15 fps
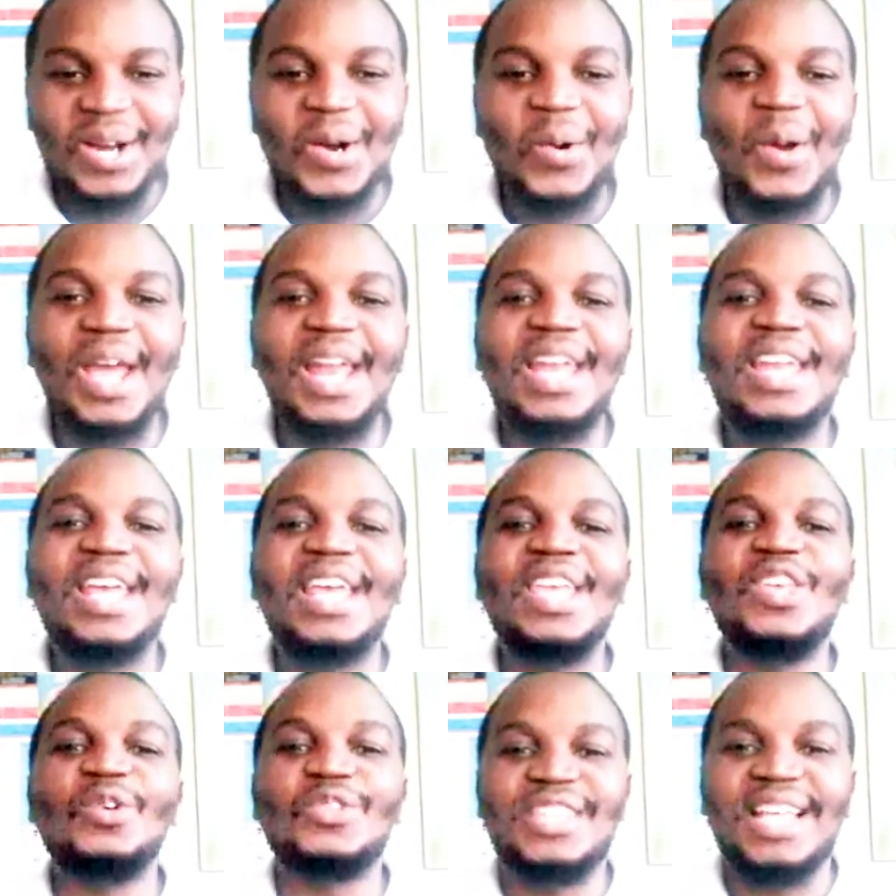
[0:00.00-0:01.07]
when
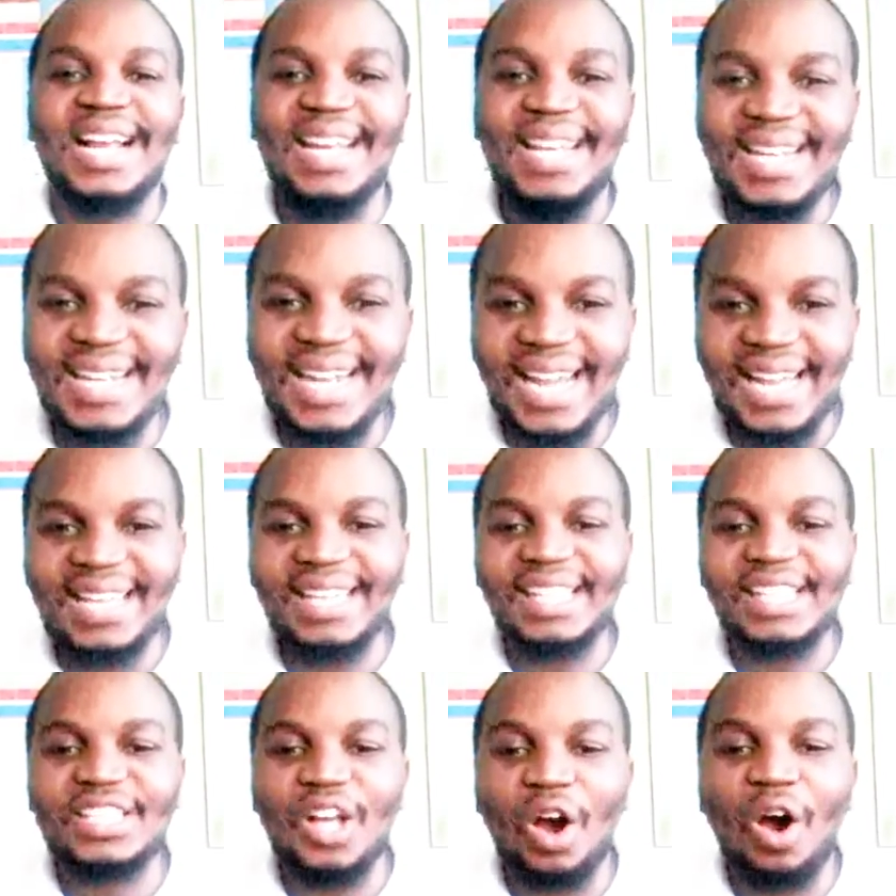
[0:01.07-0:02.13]
you surrender
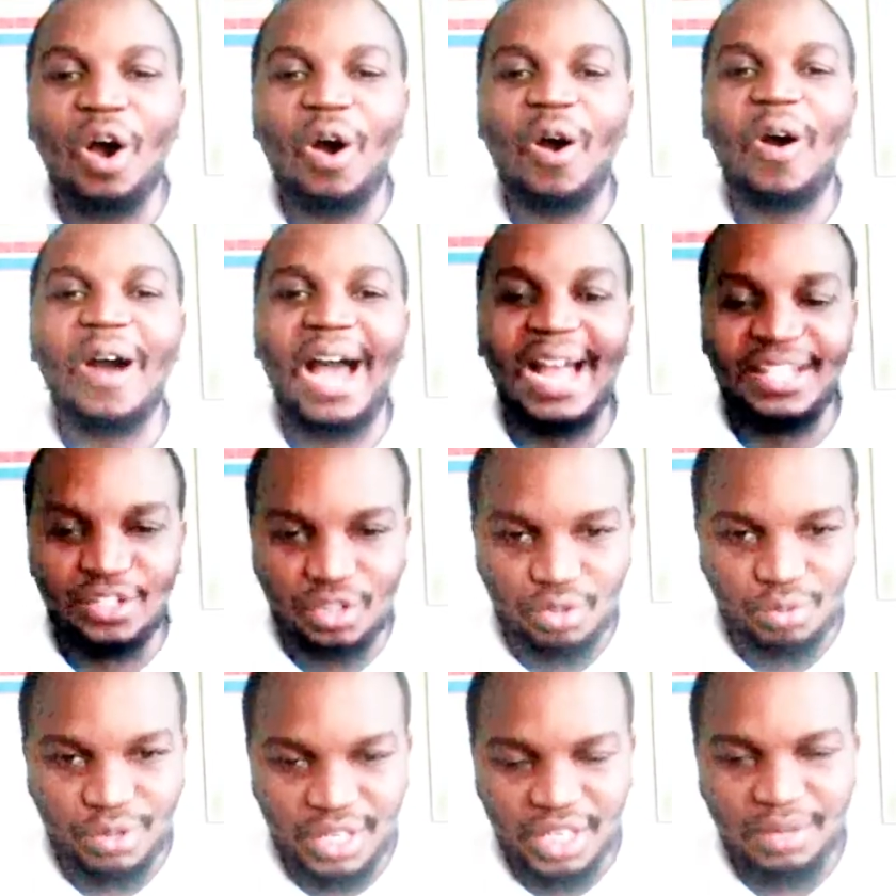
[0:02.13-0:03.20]
it all
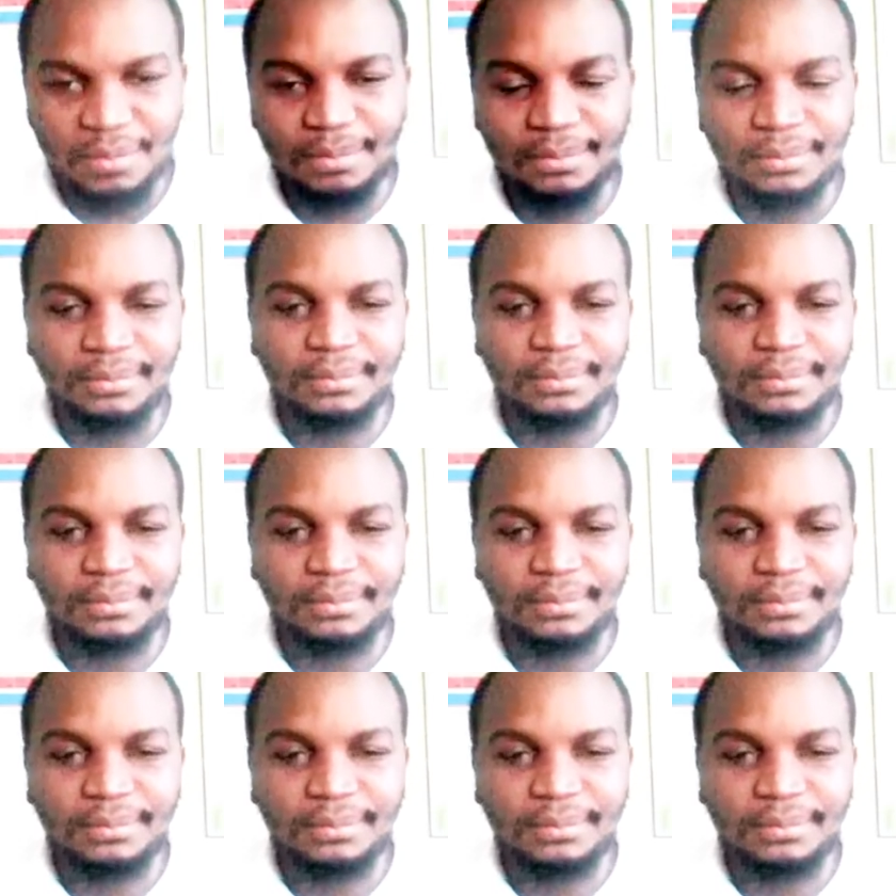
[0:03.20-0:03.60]
unto him.